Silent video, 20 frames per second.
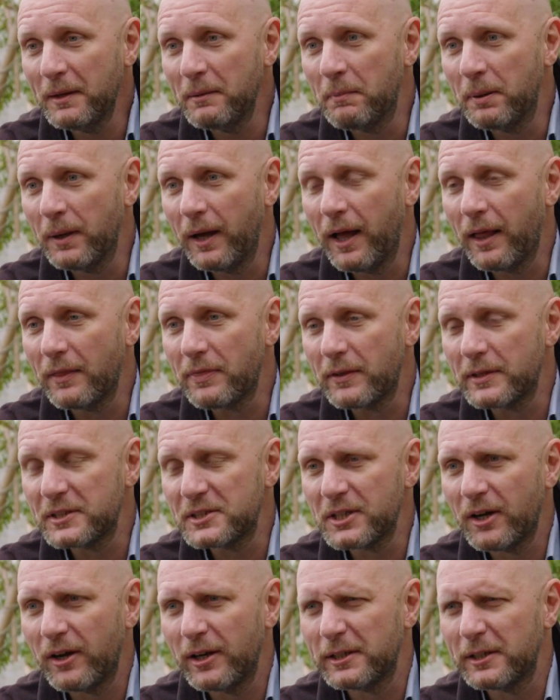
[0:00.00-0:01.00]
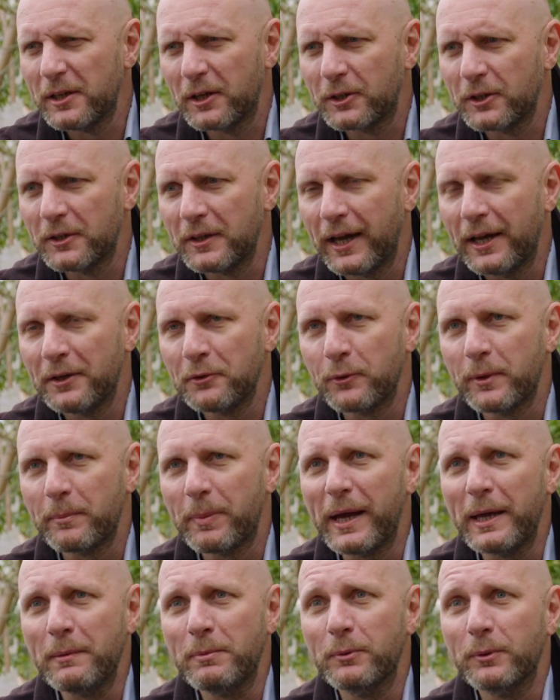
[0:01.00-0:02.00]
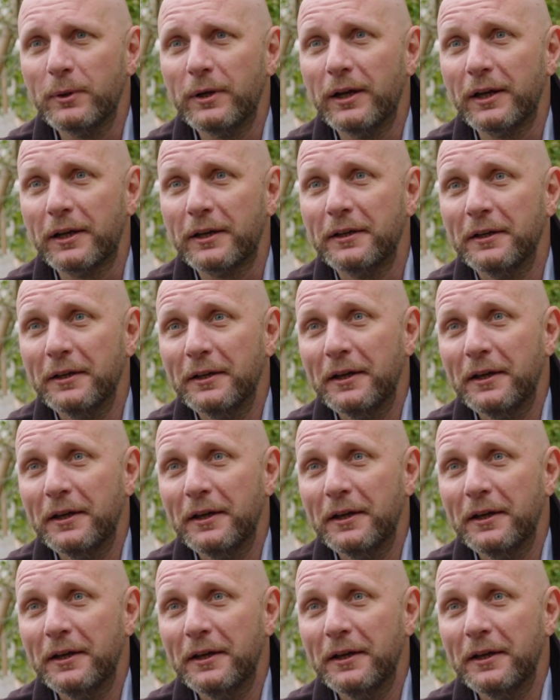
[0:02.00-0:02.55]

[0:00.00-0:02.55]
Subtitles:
but decided I couldn't handle the paperwork.